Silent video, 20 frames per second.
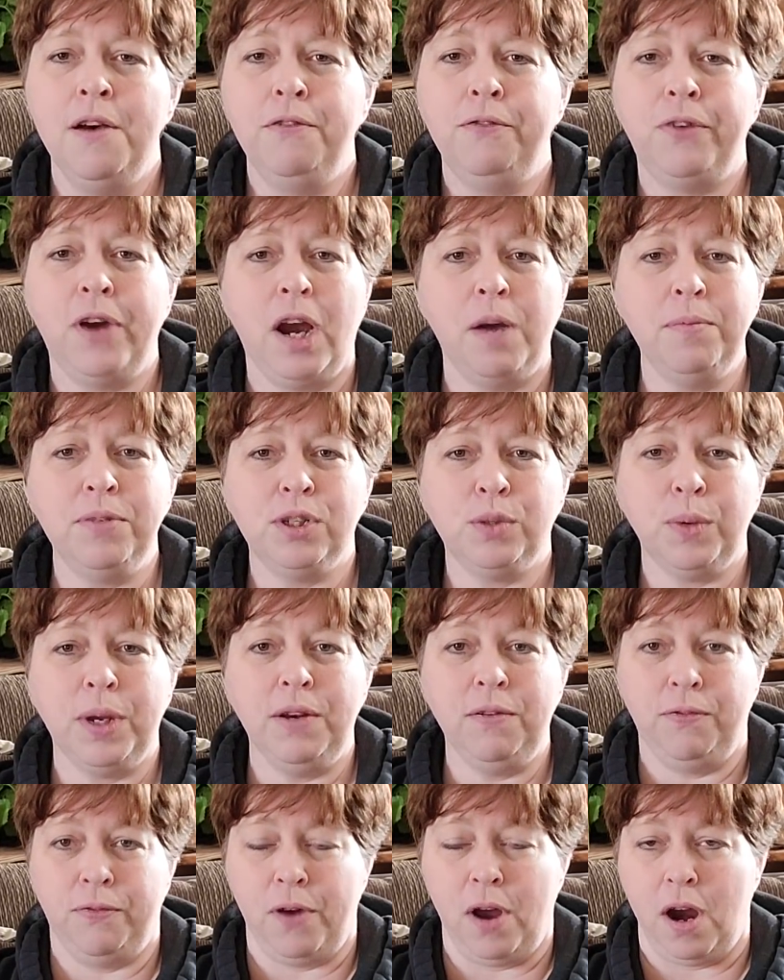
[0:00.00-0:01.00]
Farm
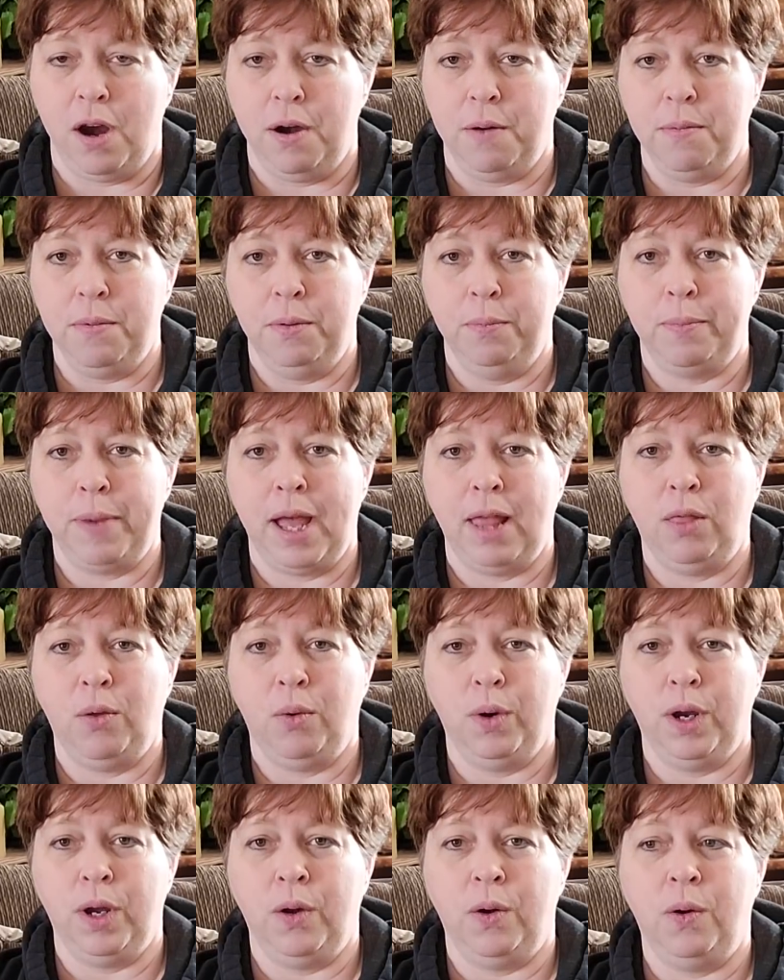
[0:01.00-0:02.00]
Sweet Farm by
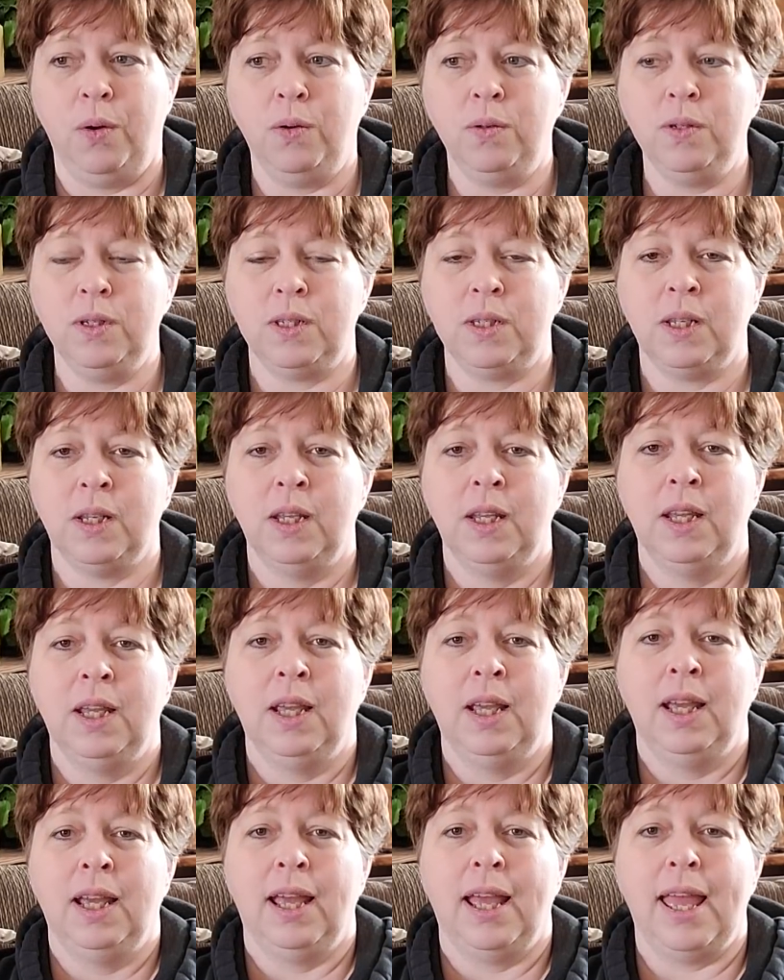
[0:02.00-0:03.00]
Lori Holt,
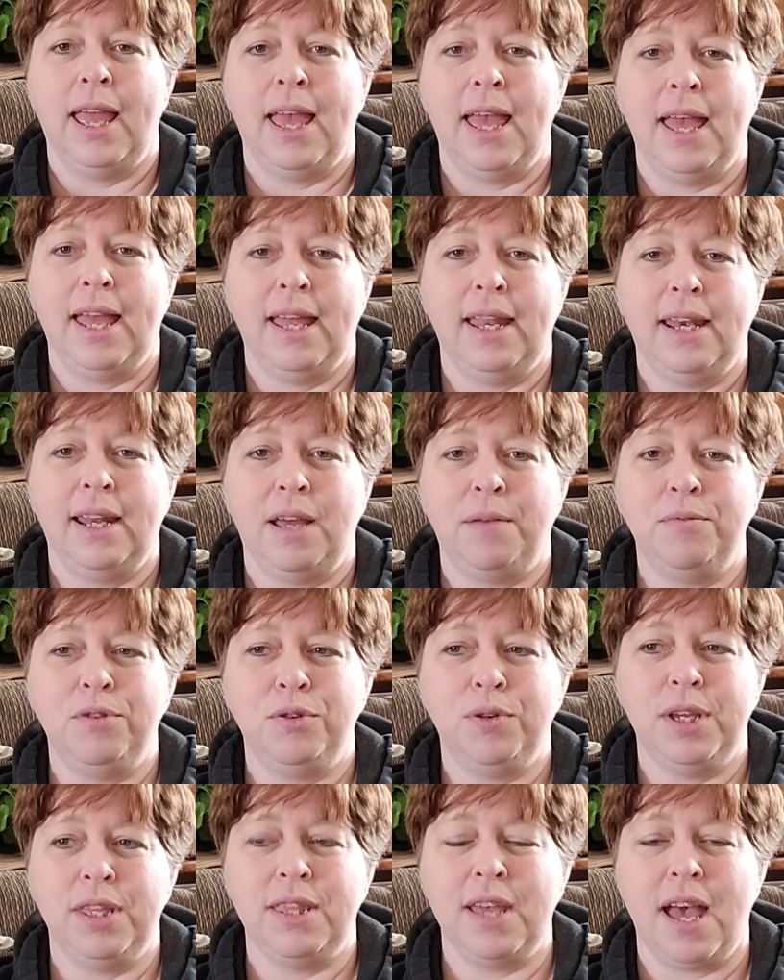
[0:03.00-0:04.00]
and I'm
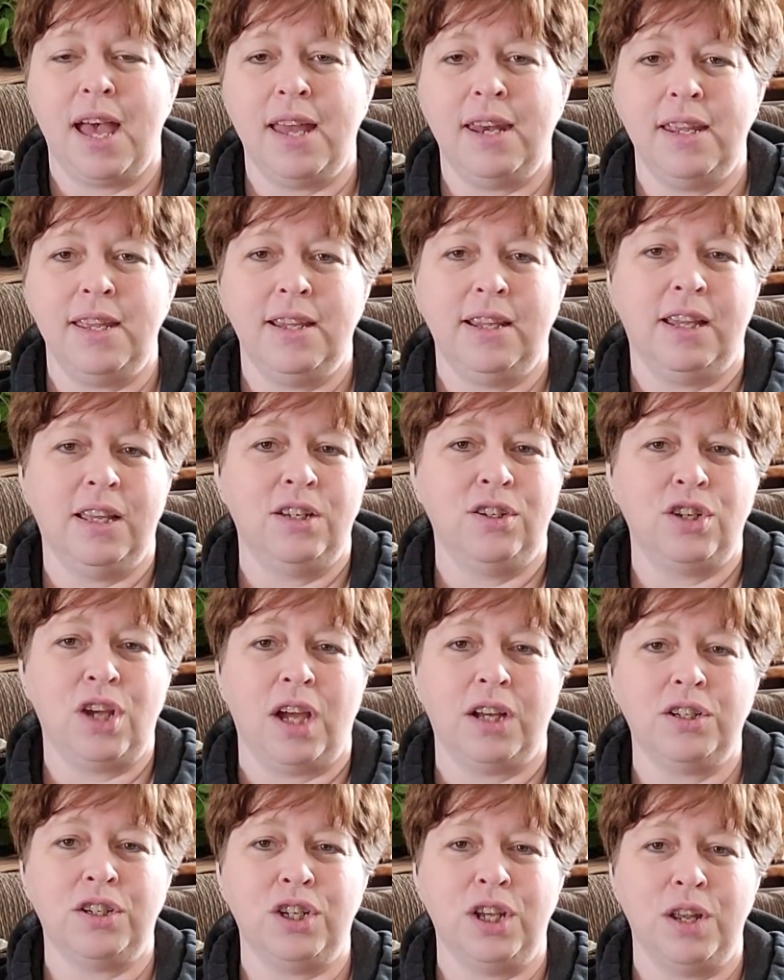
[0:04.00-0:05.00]
doing that in
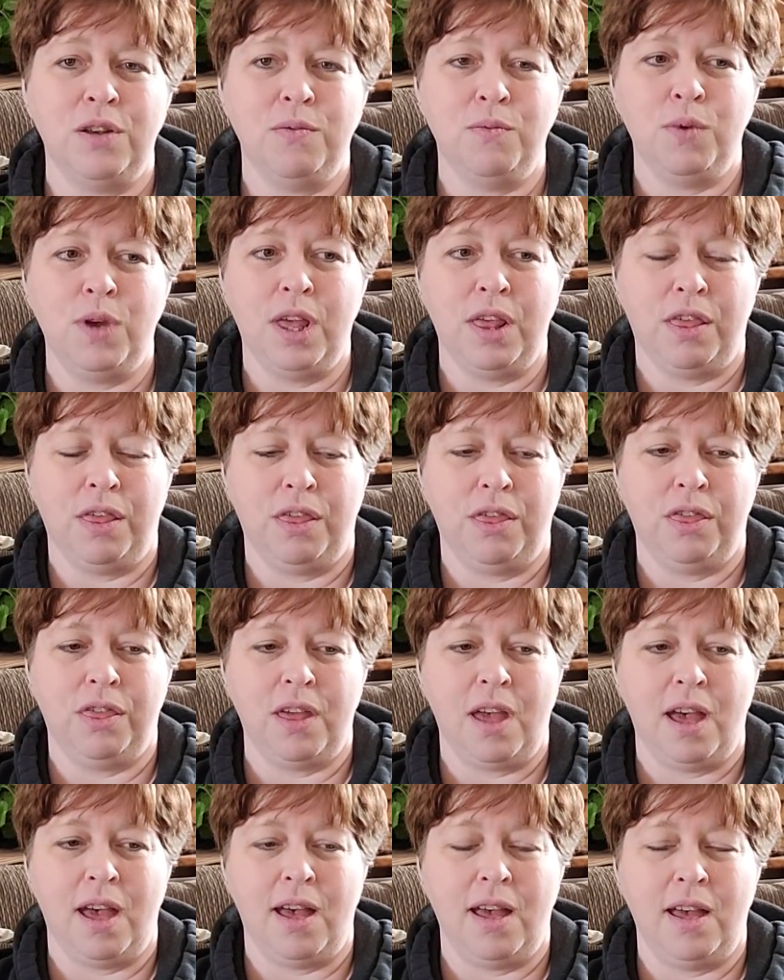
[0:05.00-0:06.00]
conjunction with
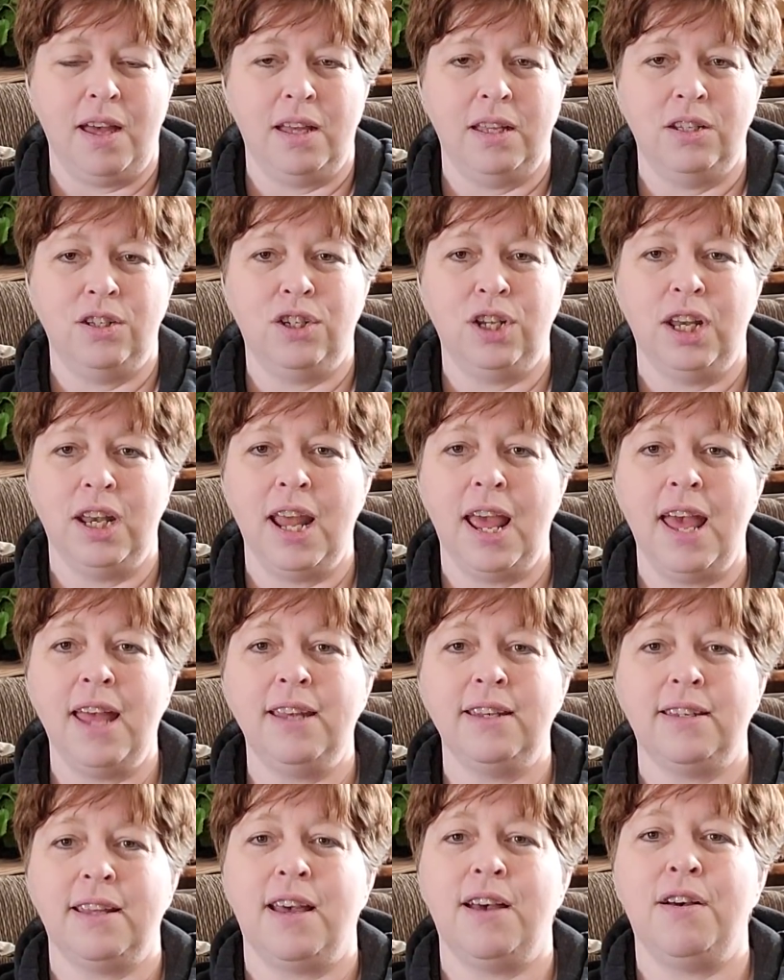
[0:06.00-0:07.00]

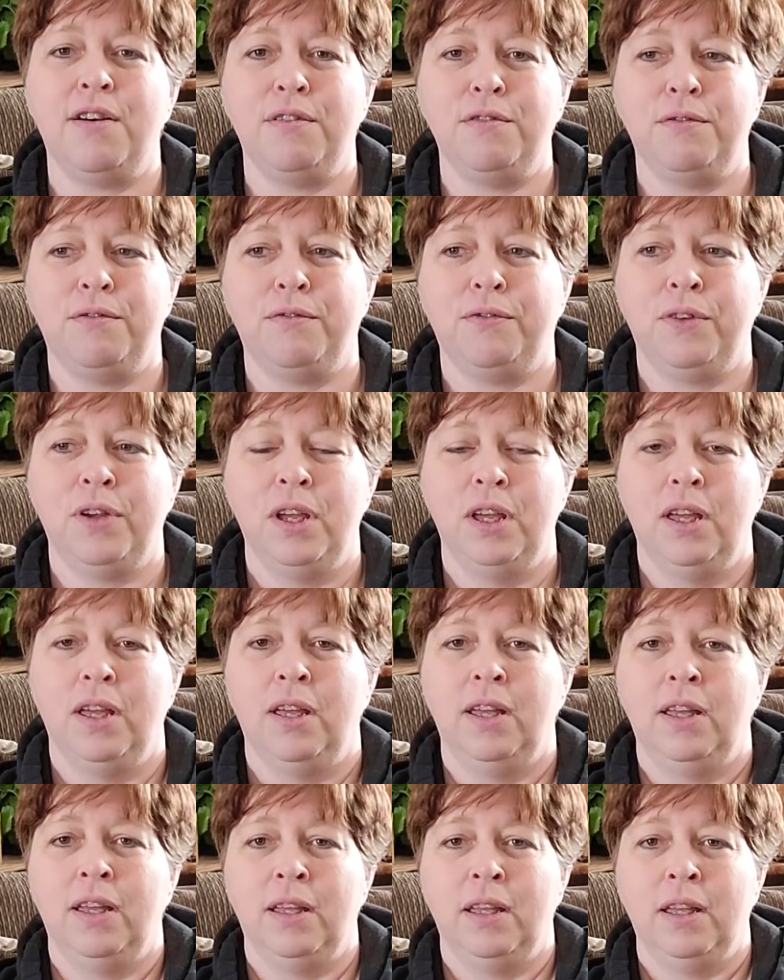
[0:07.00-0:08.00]
Jeanette of
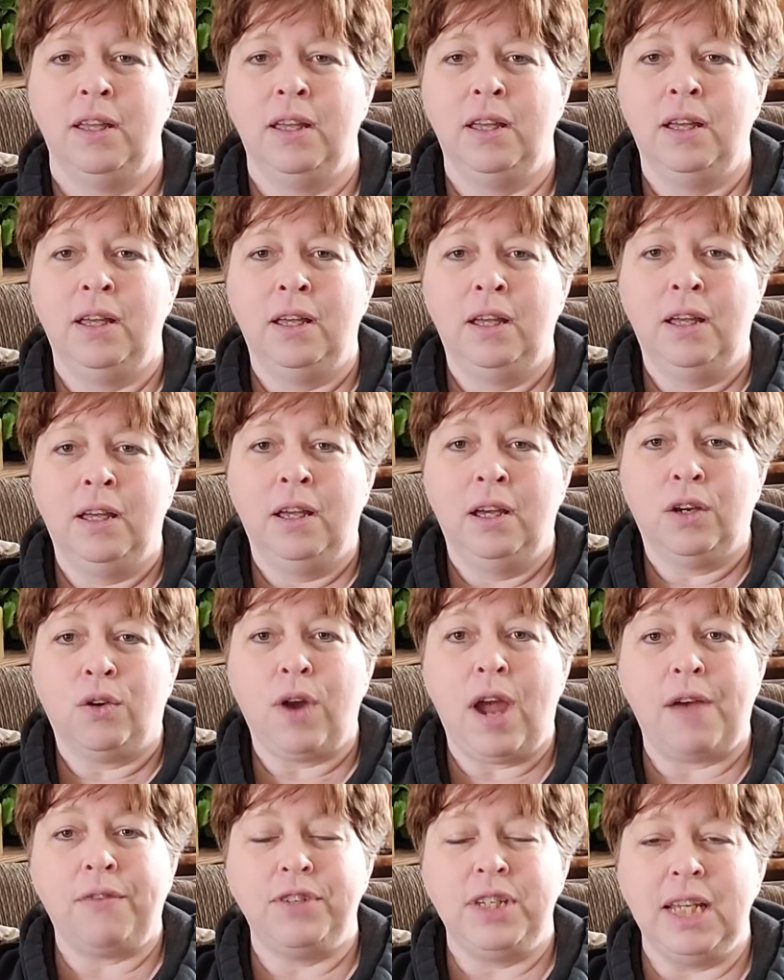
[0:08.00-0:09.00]

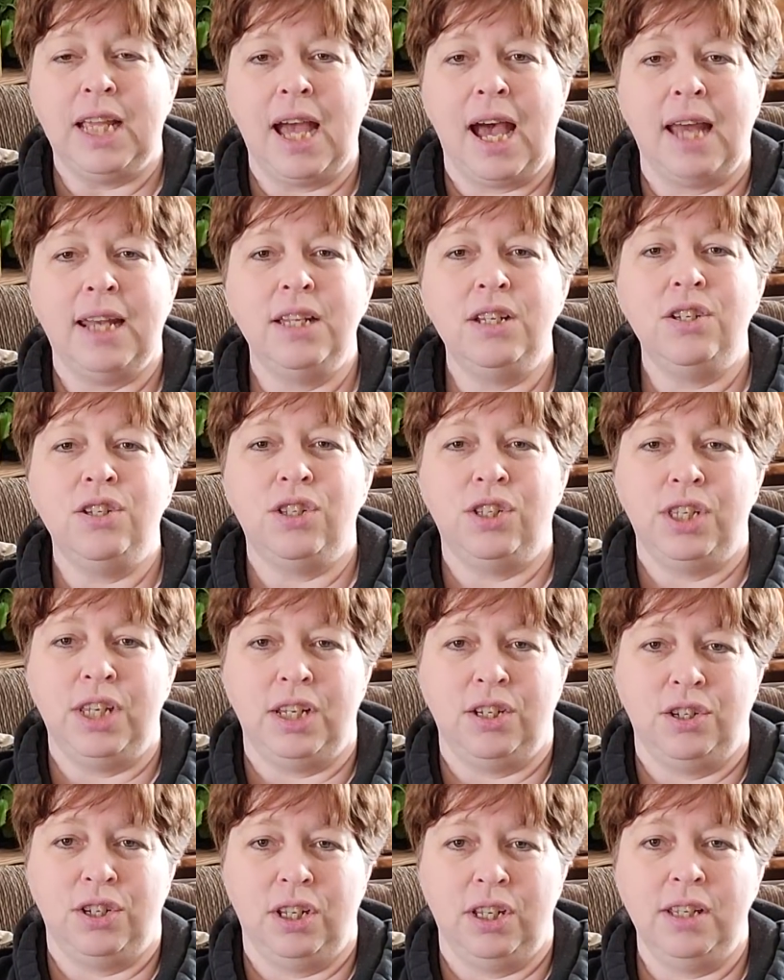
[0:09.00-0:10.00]
Crafty Cottage
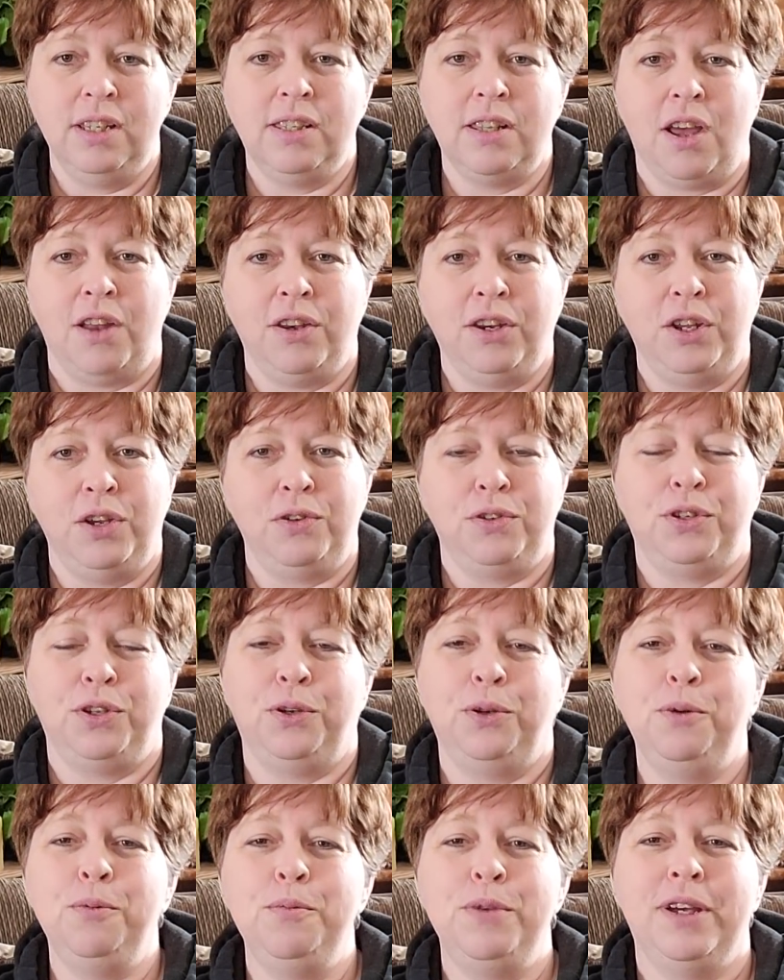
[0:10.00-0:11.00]
Stitches on
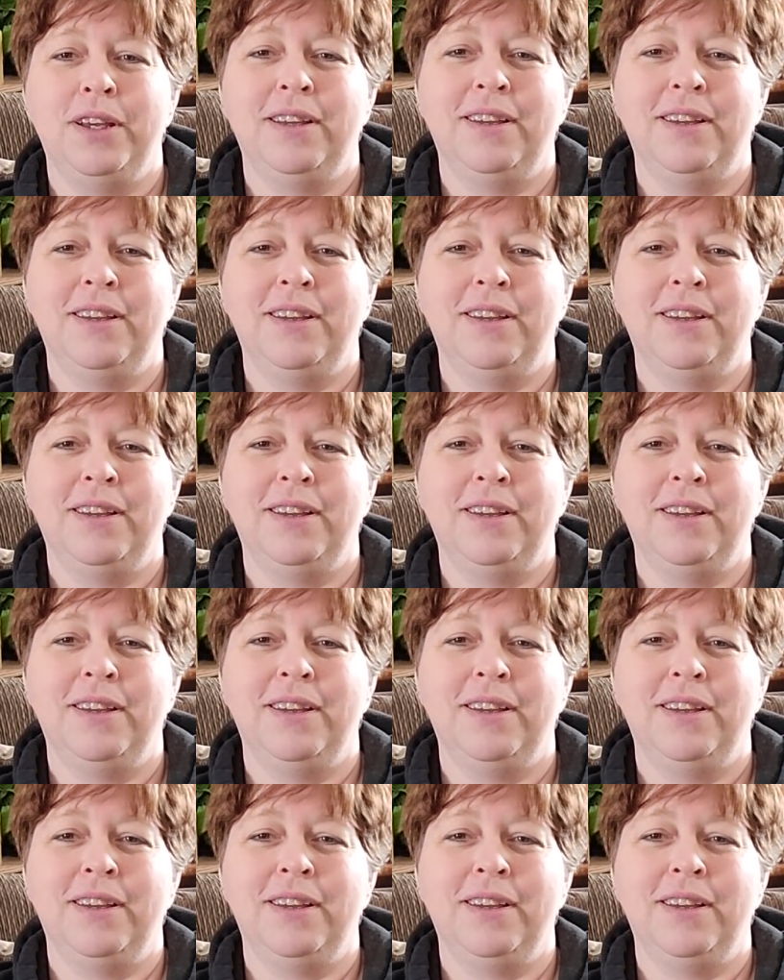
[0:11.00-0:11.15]
YouTube.